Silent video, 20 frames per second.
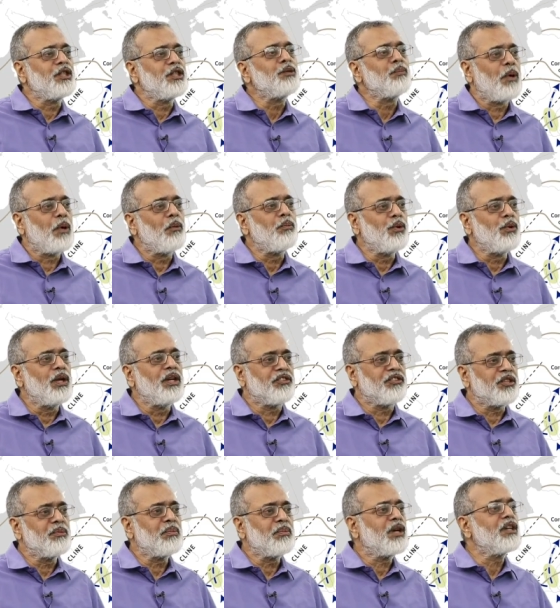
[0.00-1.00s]
this
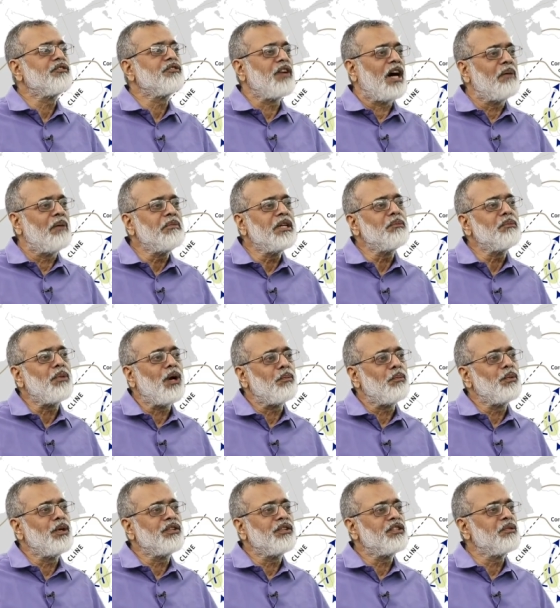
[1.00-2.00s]
population because farming
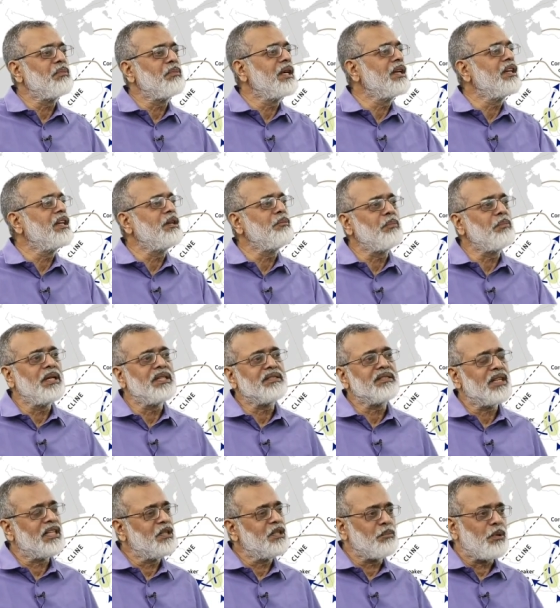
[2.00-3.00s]
population being
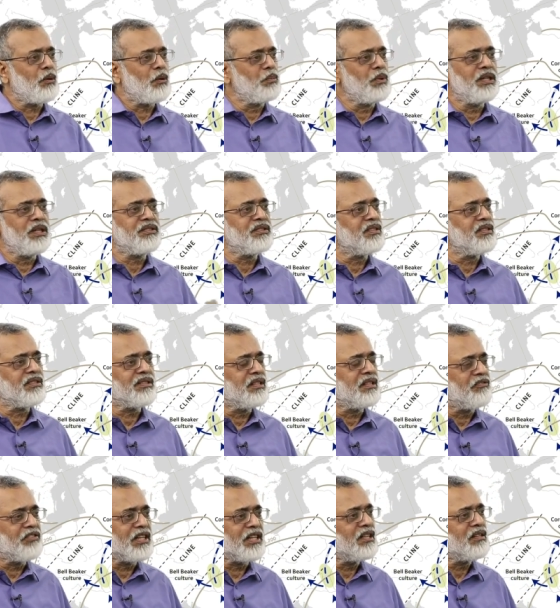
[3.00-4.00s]
replaced other population is
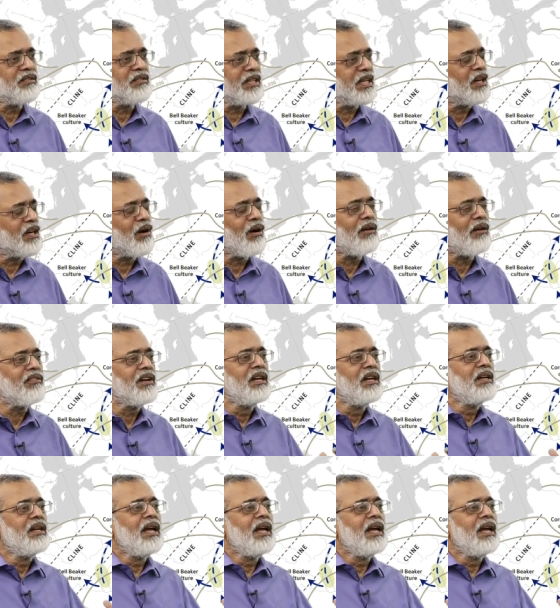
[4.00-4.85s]
difficult to think of